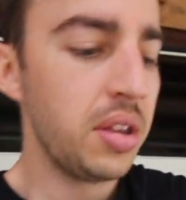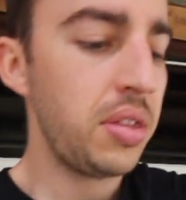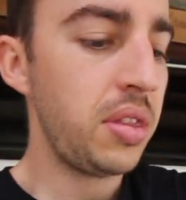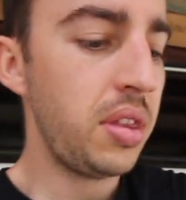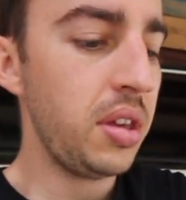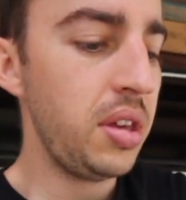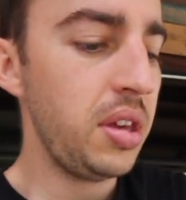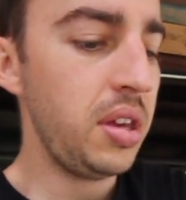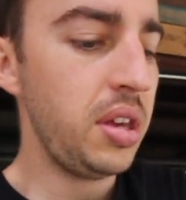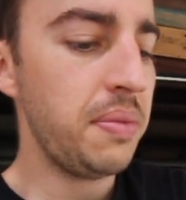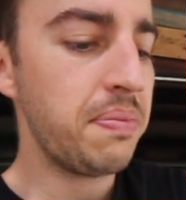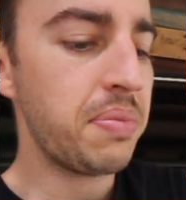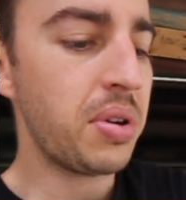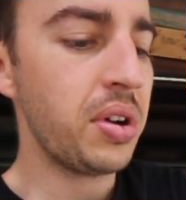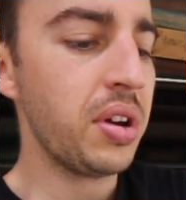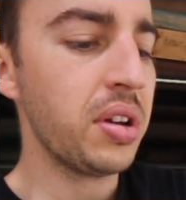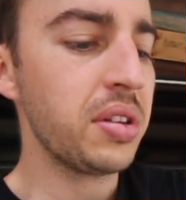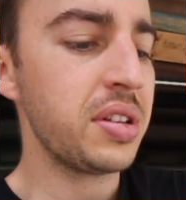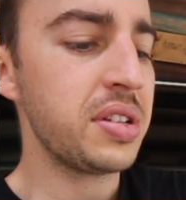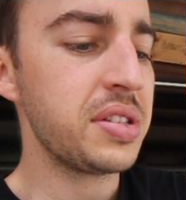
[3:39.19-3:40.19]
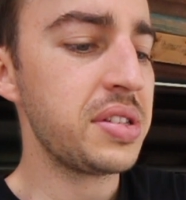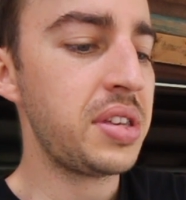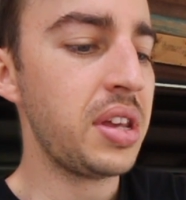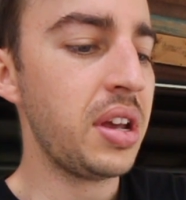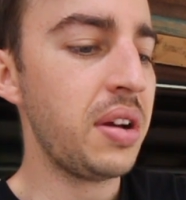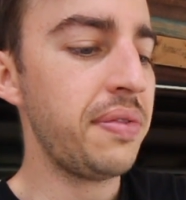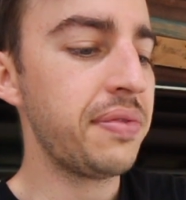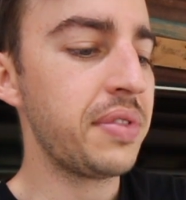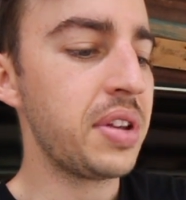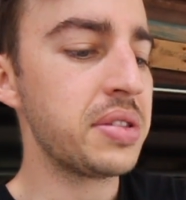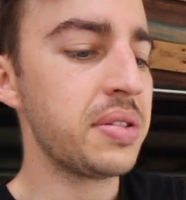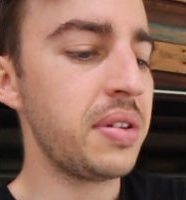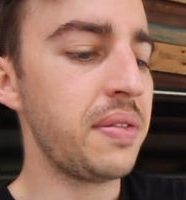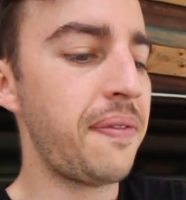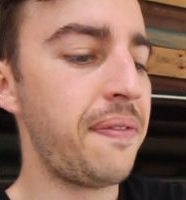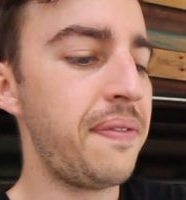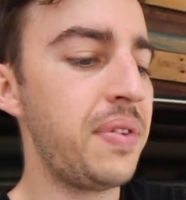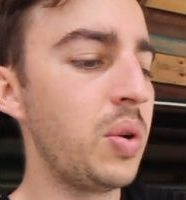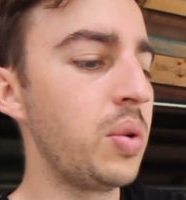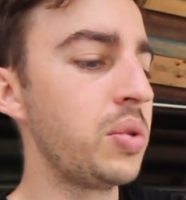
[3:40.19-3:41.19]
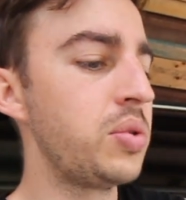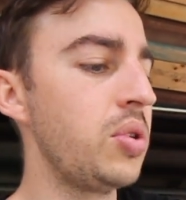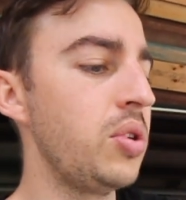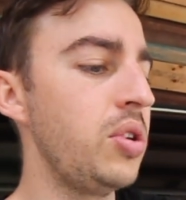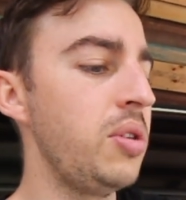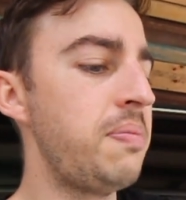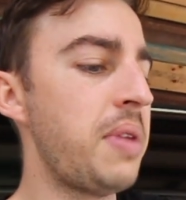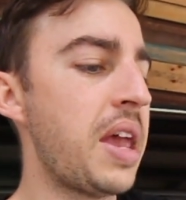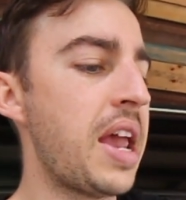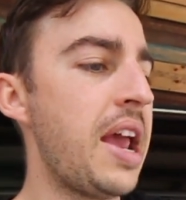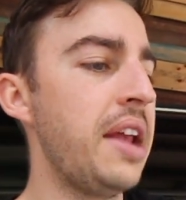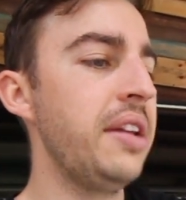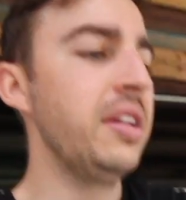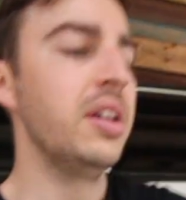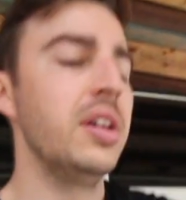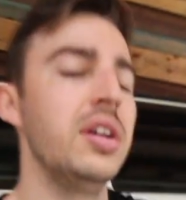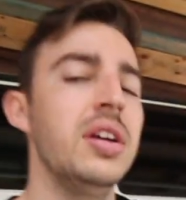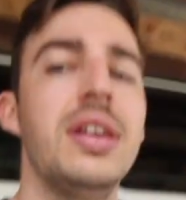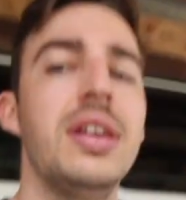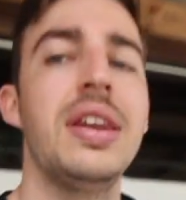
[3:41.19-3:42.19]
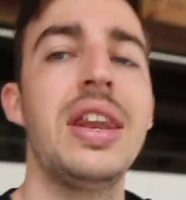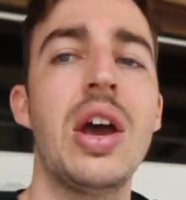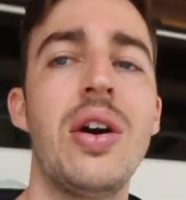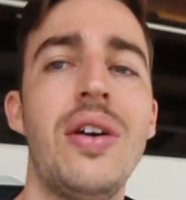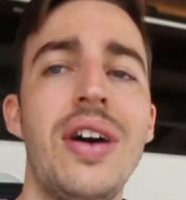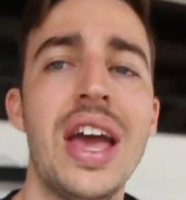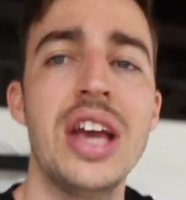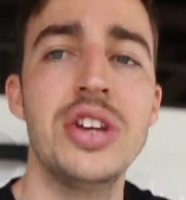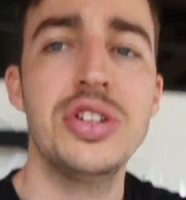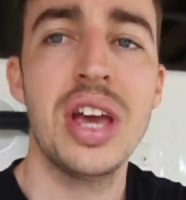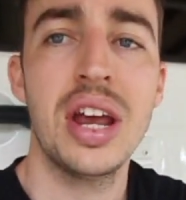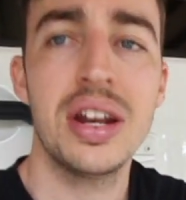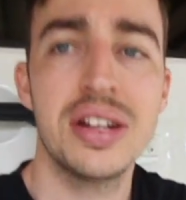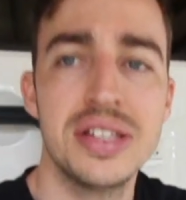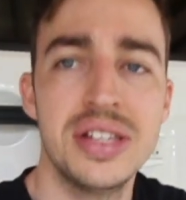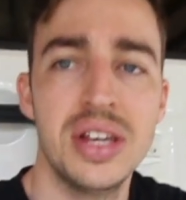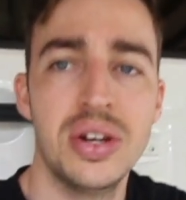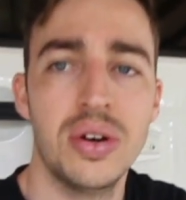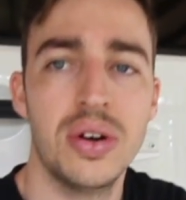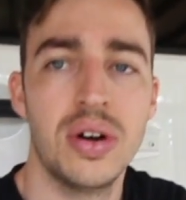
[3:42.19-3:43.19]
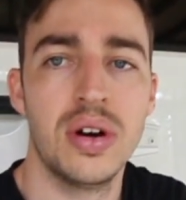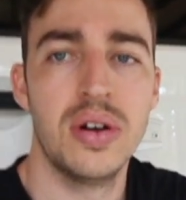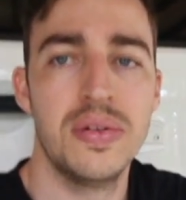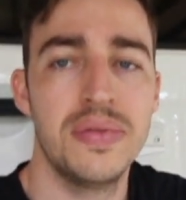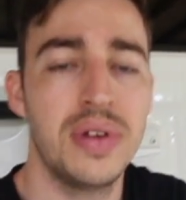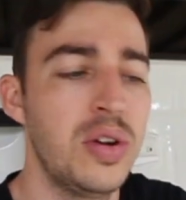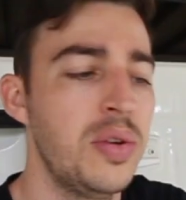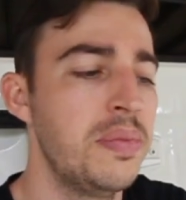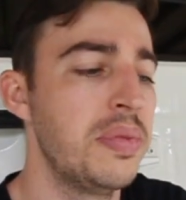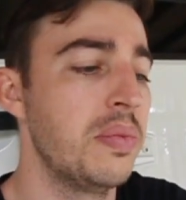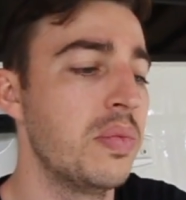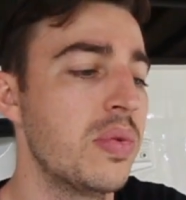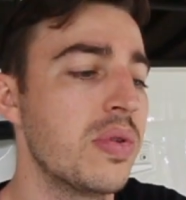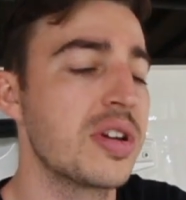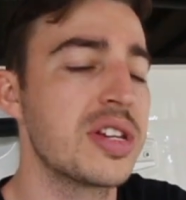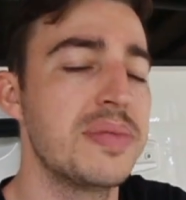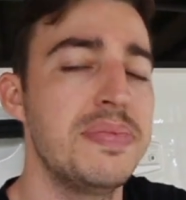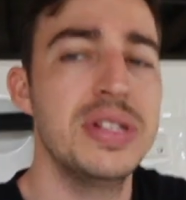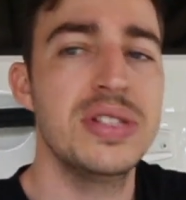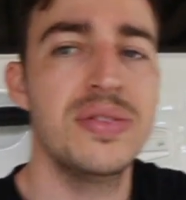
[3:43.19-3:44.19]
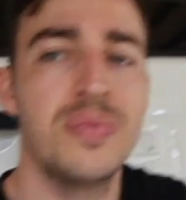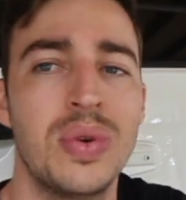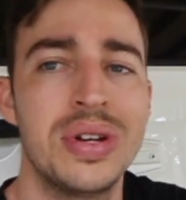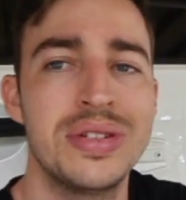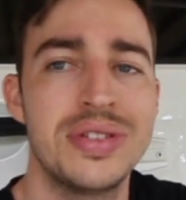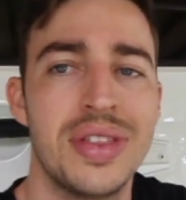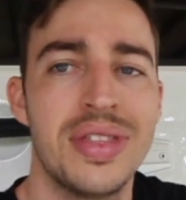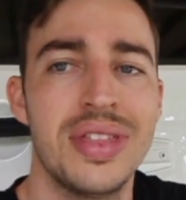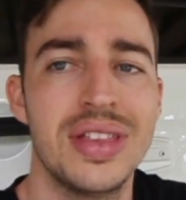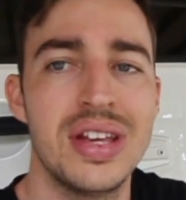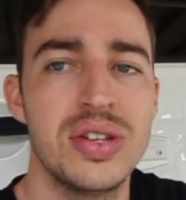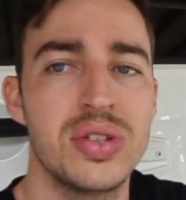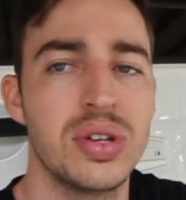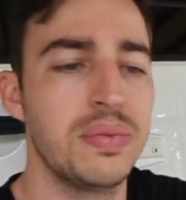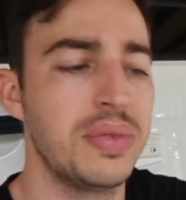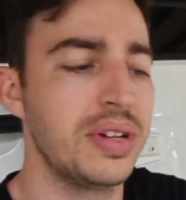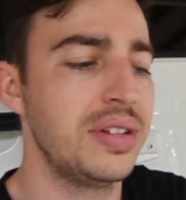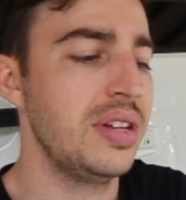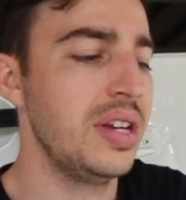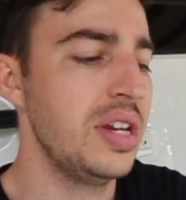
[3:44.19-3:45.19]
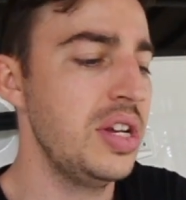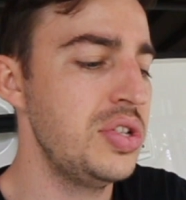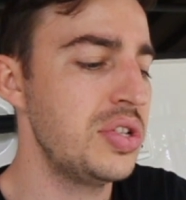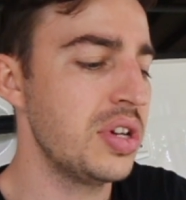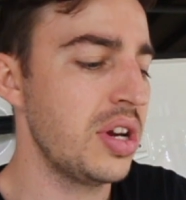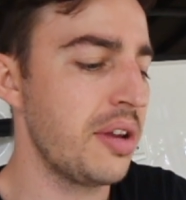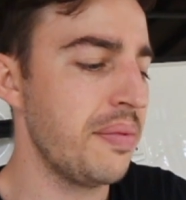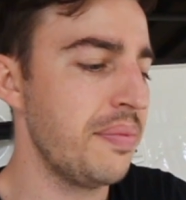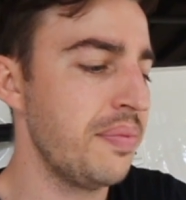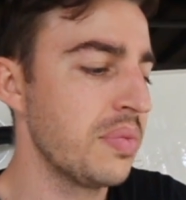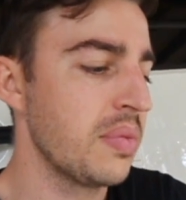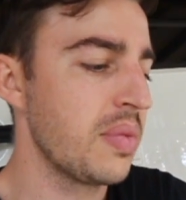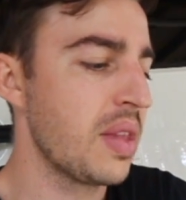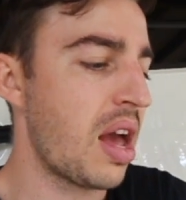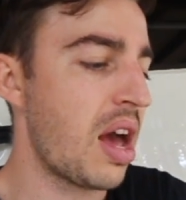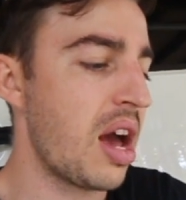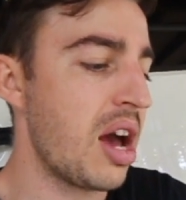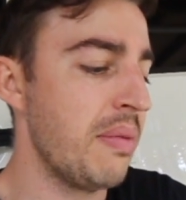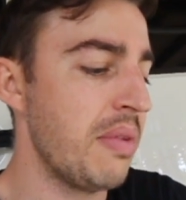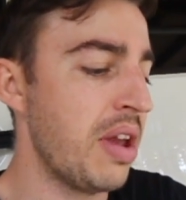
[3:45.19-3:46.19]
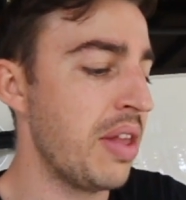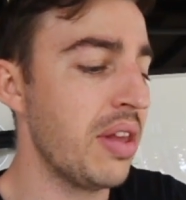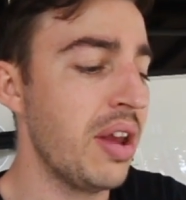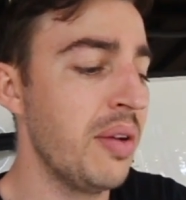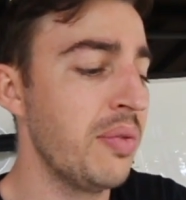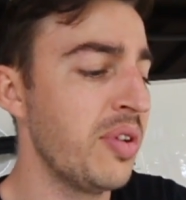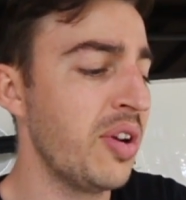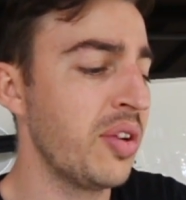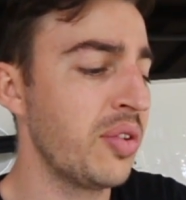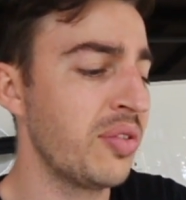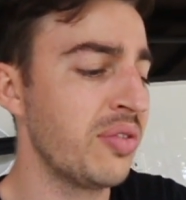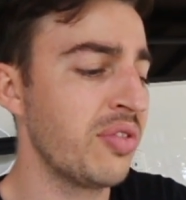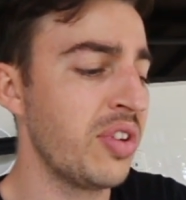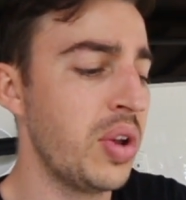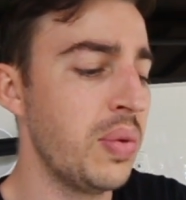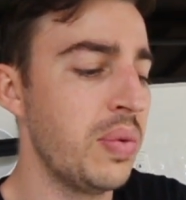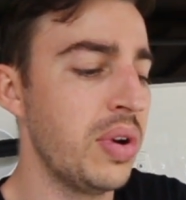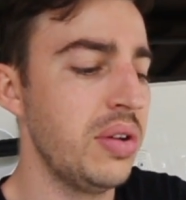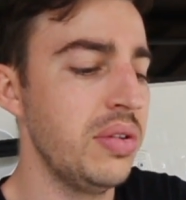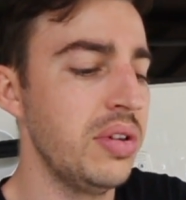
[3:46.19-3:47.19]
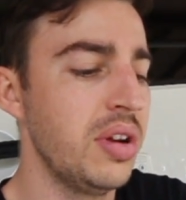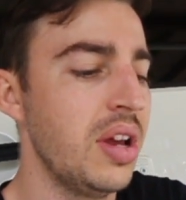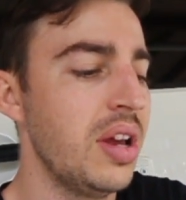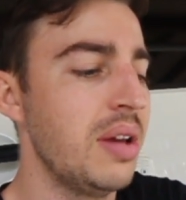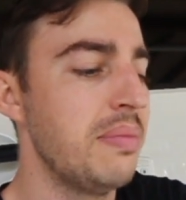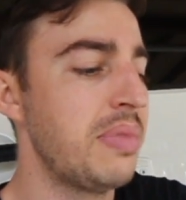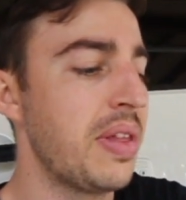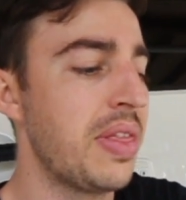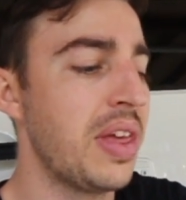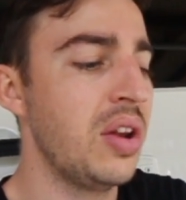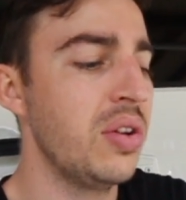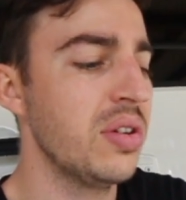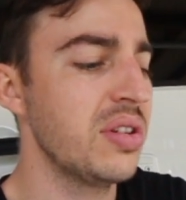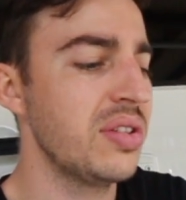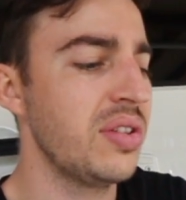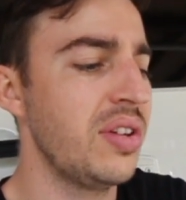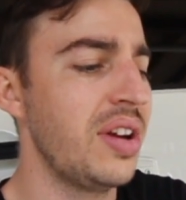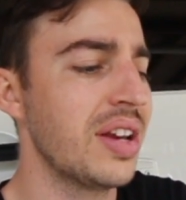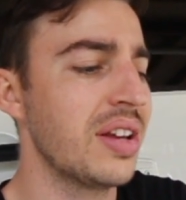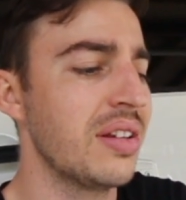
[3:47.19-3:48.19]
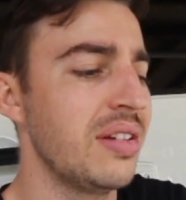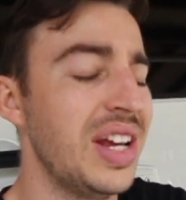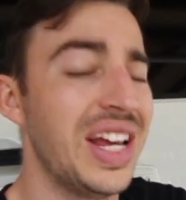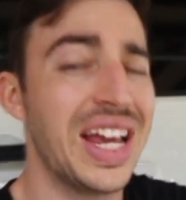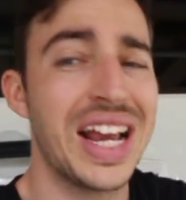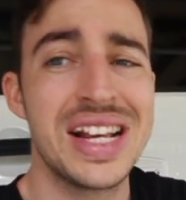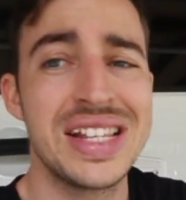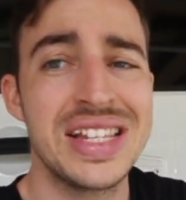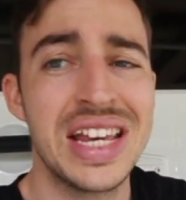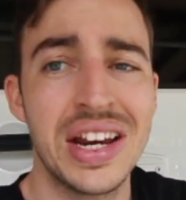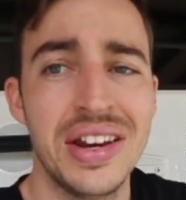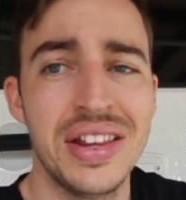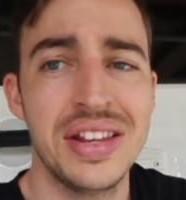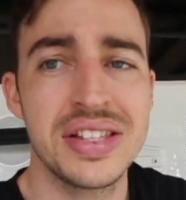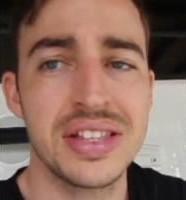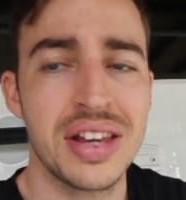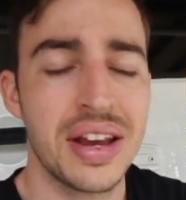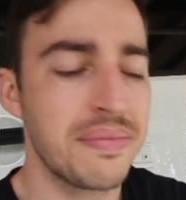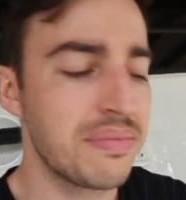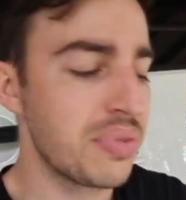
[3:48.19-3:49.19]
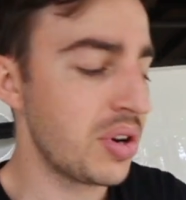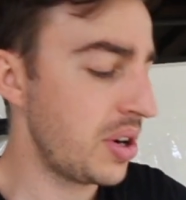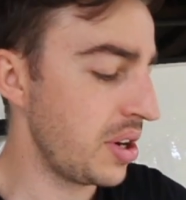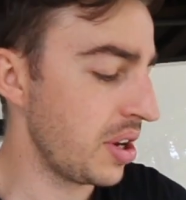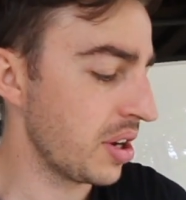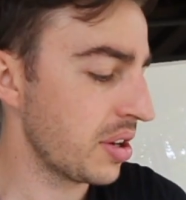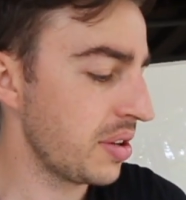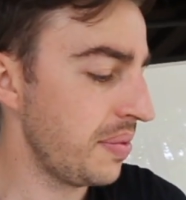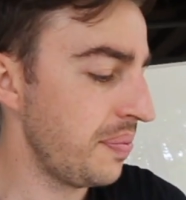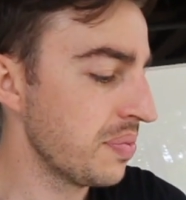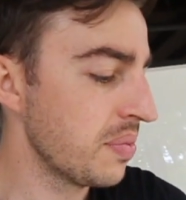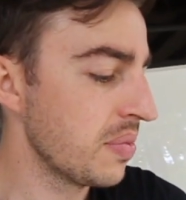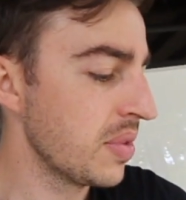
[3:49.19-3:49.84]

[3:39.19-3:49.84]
The product itself doesn't feel too bad. Now I actually had a set of a little bit more expensive ones than these on my TJ, and they worked really well, but they looked like exactly the same product.